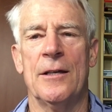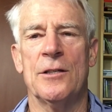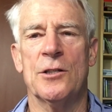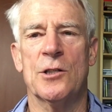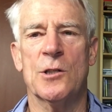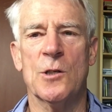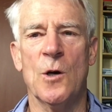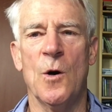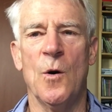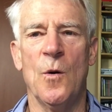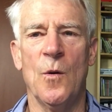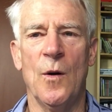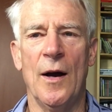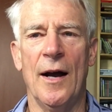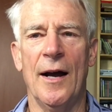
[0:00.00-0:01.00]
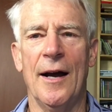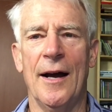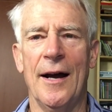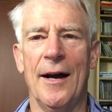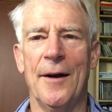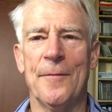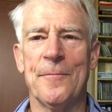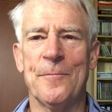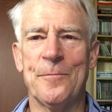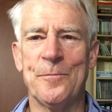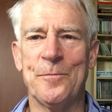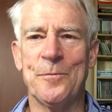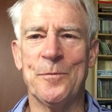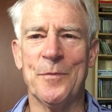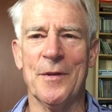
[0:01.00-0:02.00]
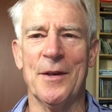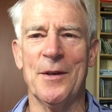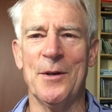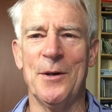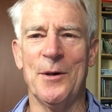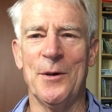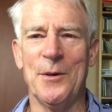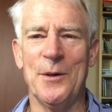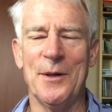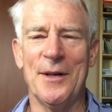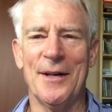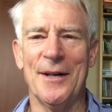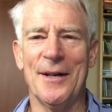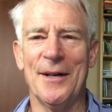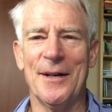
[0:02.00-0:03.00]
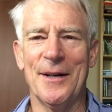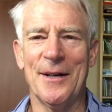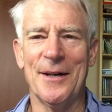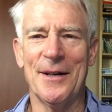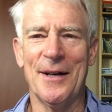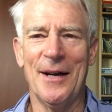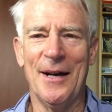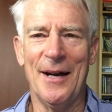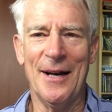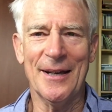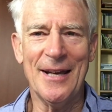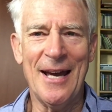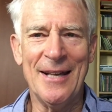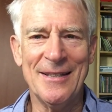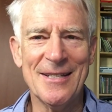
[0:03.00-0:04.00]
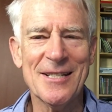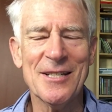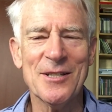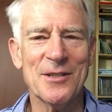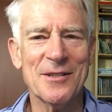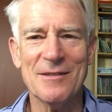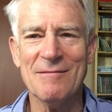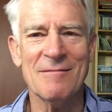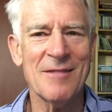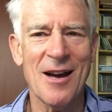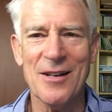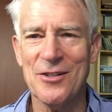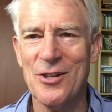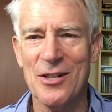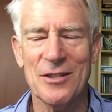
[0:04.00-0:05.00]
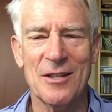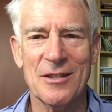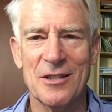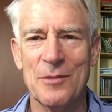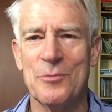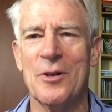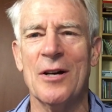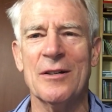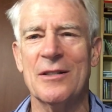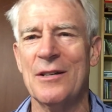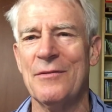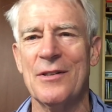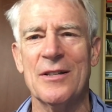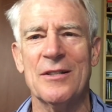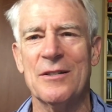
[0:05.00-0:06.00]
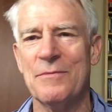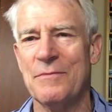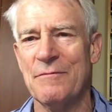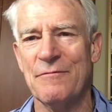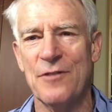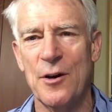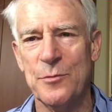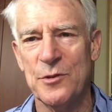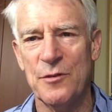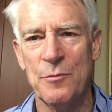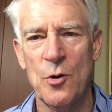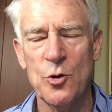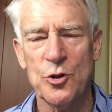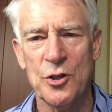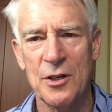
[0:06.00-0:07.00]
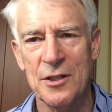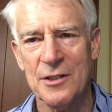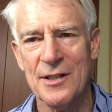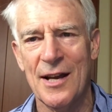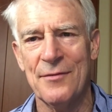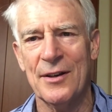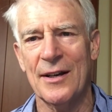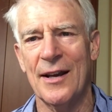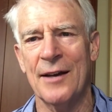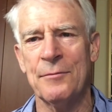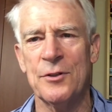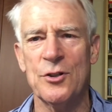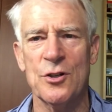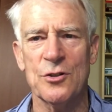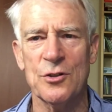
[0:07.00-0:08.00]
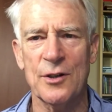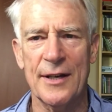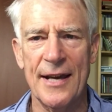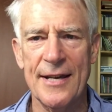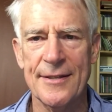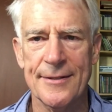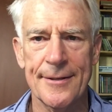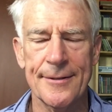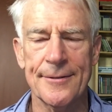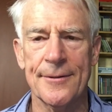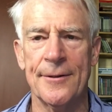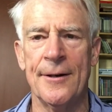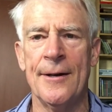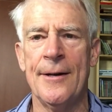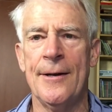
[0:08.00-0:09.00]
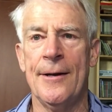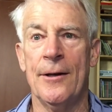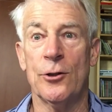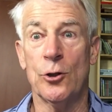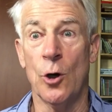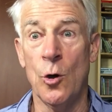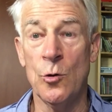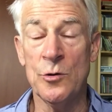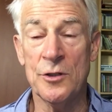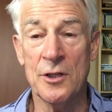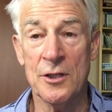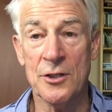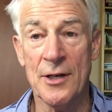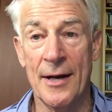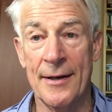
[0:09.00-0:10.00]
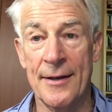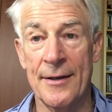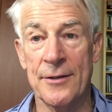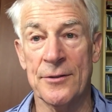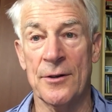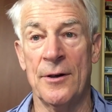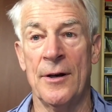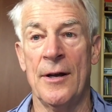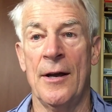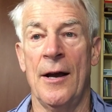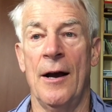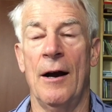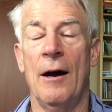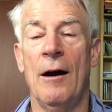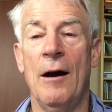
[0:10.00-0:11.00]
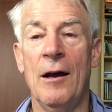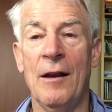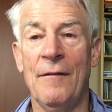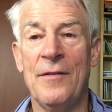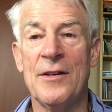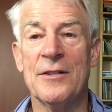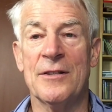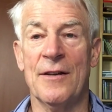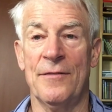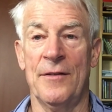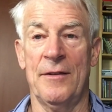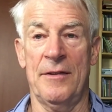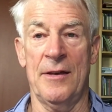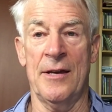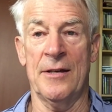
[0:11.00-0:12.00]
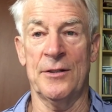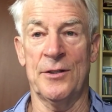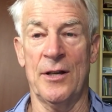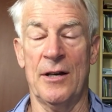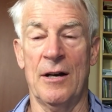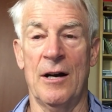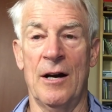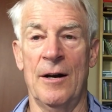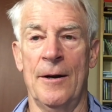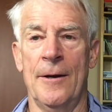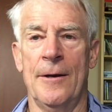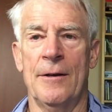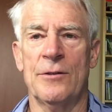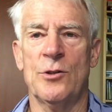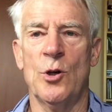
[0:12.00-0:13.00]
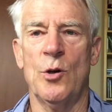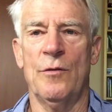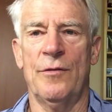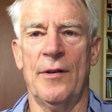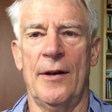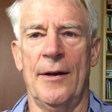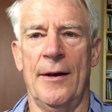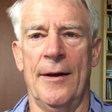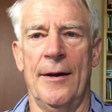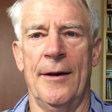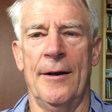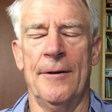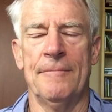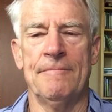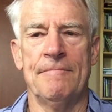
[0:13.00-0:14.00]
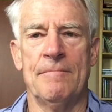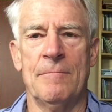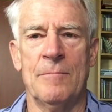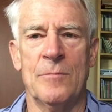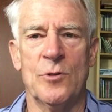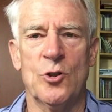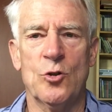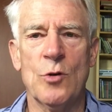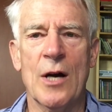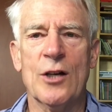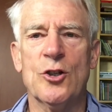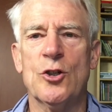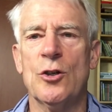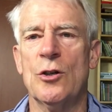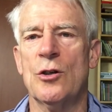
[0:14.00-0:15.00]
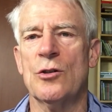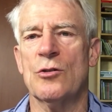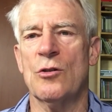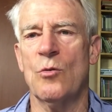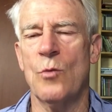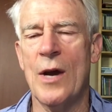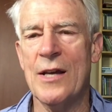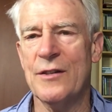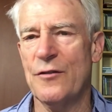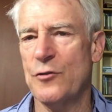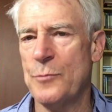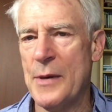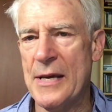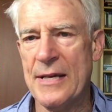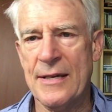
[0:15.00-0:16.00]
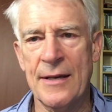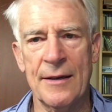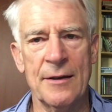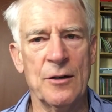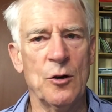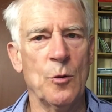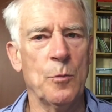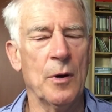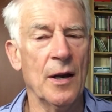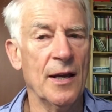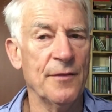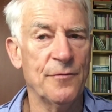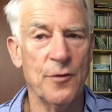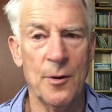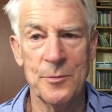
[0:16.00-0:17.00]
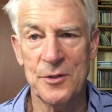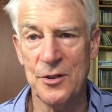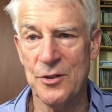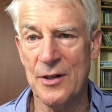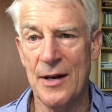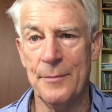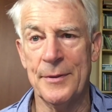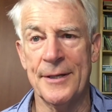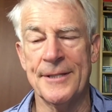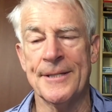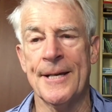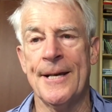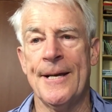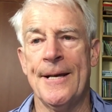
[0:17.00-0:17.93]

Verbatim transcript: So, um, you know, uh, I, and this is not just the subjunctive, it's verbs of motion in Slavic languages or cases or tones in Chinese or all of these different things that are sort of um, structures or ways of speaking, you know, polite forms in Japanese.